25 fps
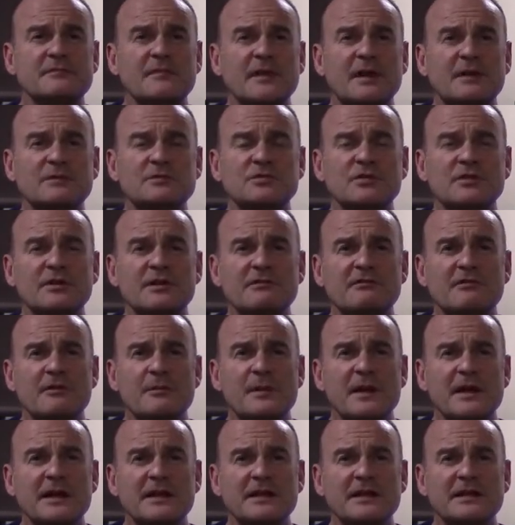I'm sure there are
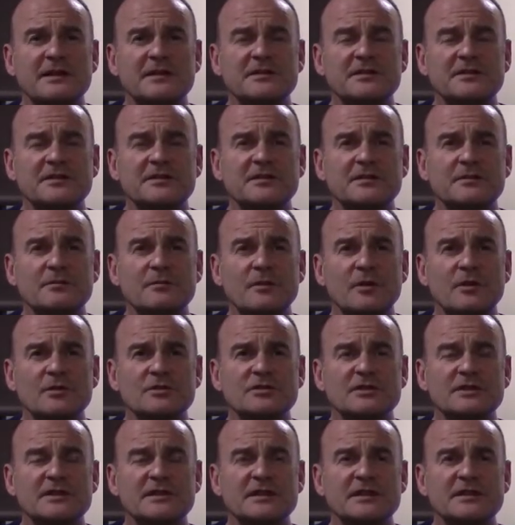Romanians
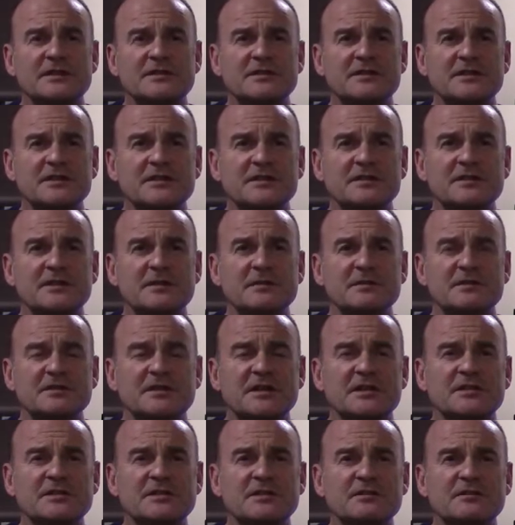watching this at some
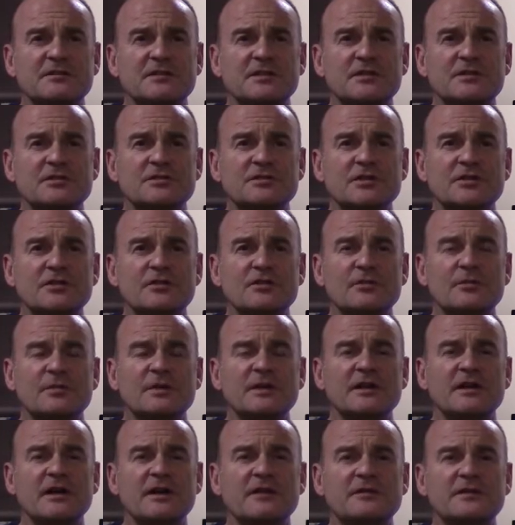stage in the future who'll be
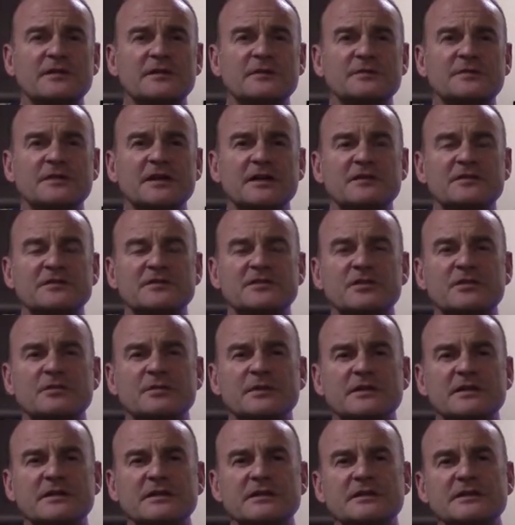laughing themselves
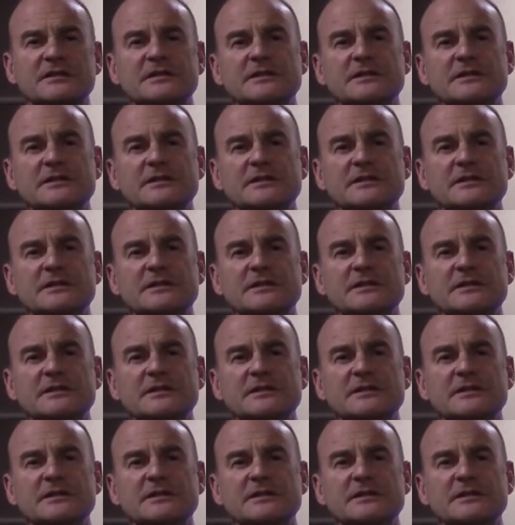stupid.